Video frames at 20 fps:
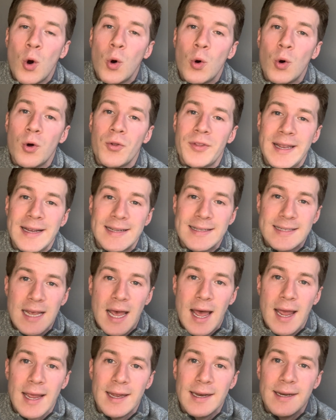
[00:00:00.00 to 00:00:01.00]
or the
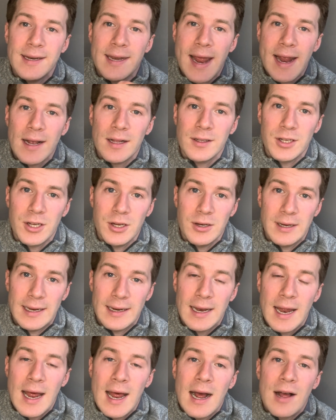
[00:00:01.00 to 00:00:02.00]
entire nail unit,
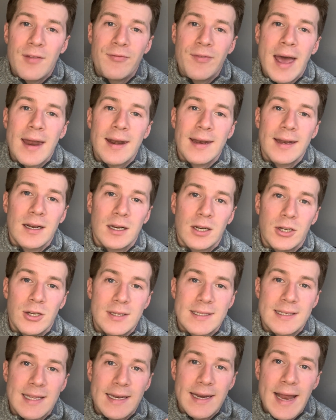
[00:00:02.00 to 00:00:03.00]
and that
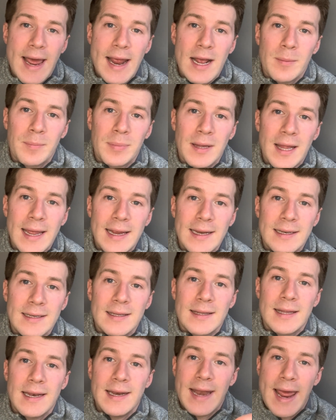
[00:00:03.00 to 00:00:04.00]
includes the nail
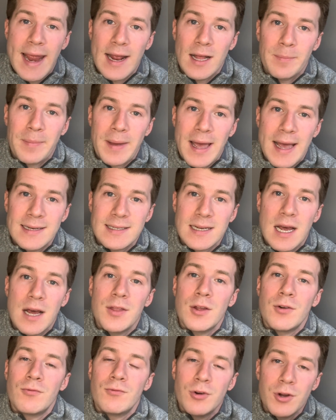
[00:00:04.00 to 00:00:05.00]
plate, the nail bed, and
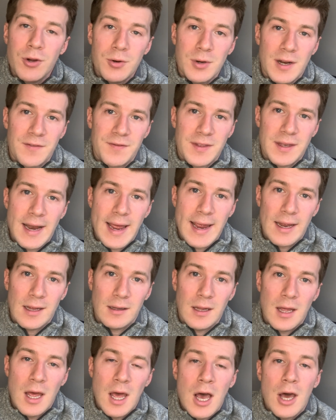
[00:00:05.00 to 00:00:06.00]
the root of the nail.
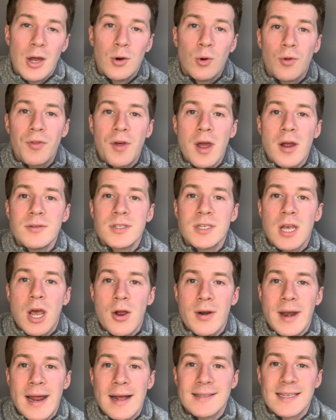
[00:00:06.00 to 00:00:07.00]
And although
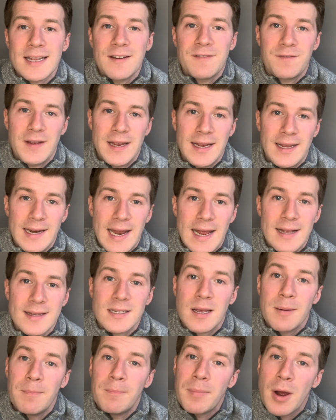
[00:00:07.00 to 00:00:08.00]
toenails and fingernails
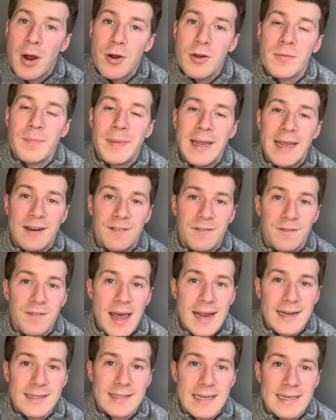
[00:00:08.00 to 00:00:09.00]
can both be
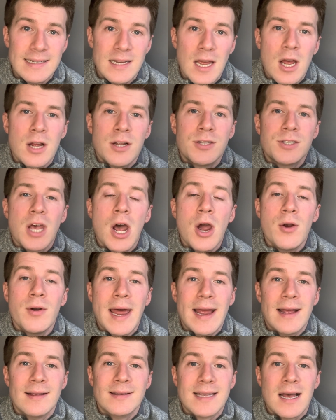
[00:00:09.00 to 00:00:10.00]
infected,
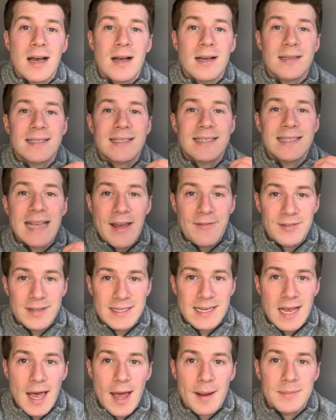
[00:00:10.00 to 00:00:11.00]
toenails are 7
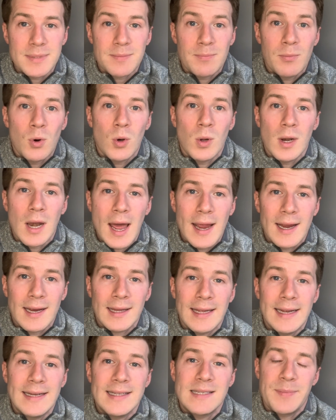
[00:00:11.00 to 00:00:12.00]
times more
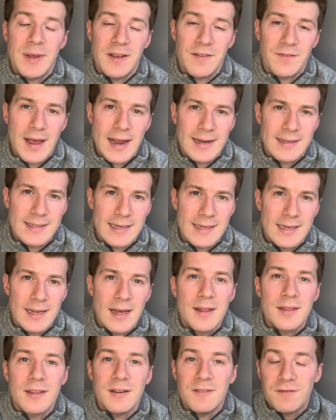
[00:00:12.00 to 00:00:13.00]
likely to be affected
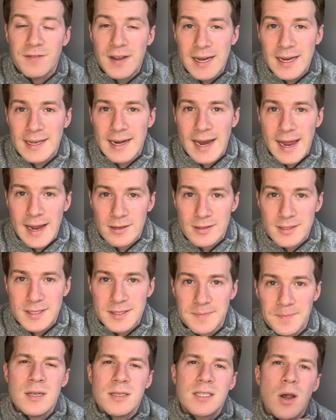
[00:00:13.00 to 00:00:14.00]
than fingernails.
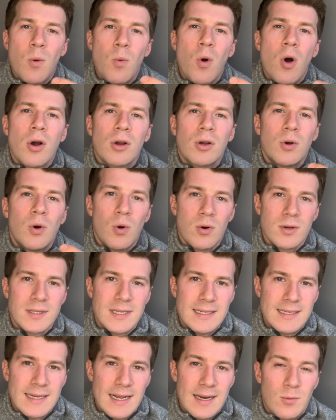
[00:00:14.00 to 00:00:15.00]
So what
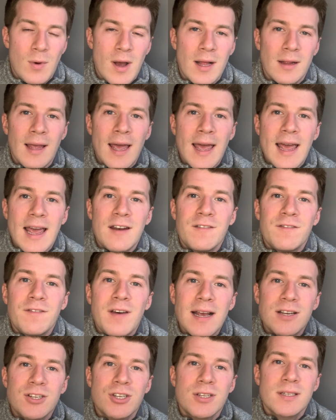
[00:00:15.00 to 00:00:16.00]
causes it? Well,
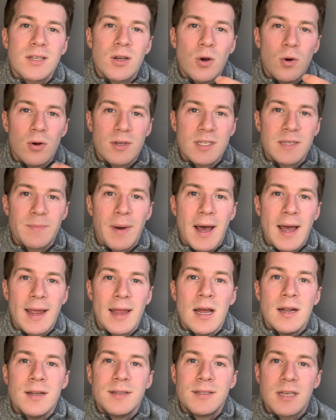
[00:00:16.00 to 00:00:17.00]
infections caused by
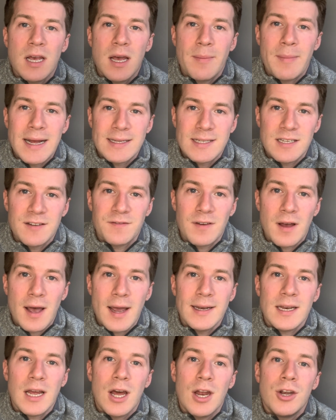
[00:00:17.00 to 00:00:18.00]

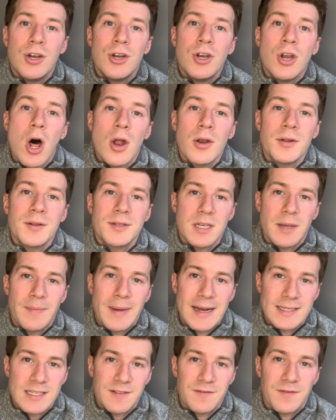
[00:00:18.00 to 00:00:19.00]
dermatophyte and
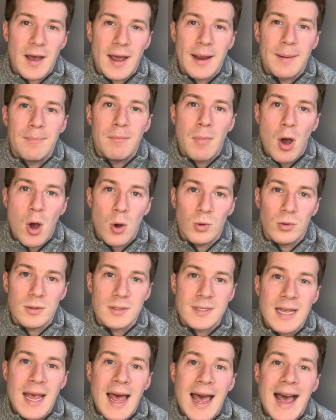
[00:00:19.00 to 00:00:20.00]
non-dermatophyte
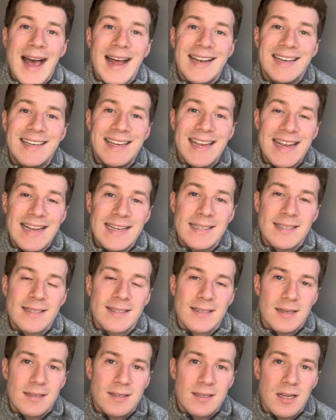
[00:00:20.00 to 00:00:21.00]
molds and
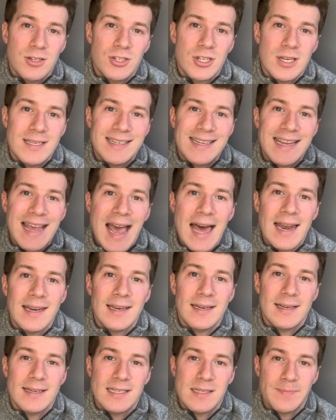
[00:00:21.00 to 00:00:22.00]
yeasts such as
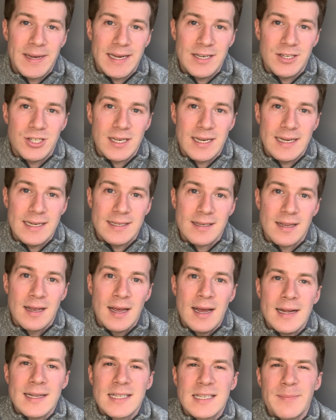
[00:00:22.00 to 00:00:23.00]
Candida species.
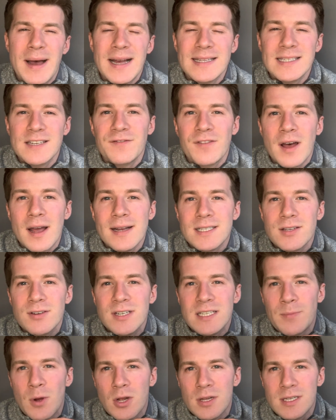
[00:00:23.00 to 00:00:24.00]
Dermatophytes are
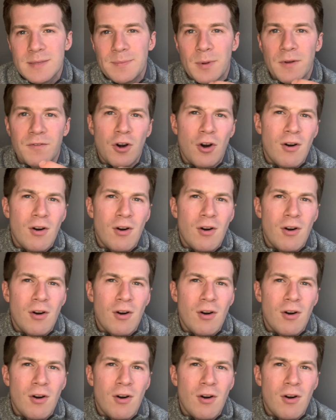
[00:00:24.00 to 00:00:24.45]
responsible for